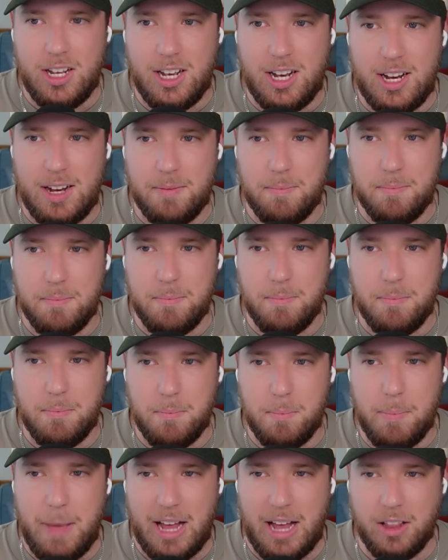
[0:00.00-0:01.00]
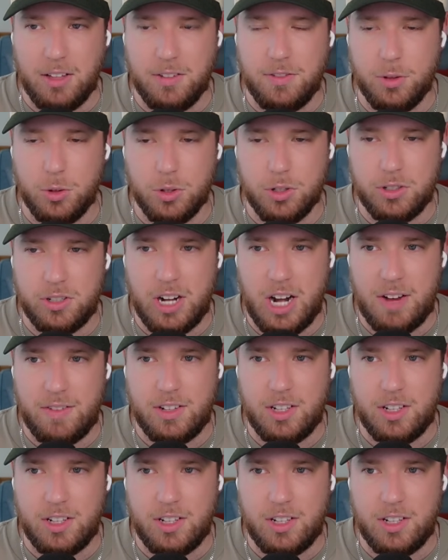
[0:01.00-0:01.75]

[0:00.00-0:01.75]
Matt LaFleur is going to have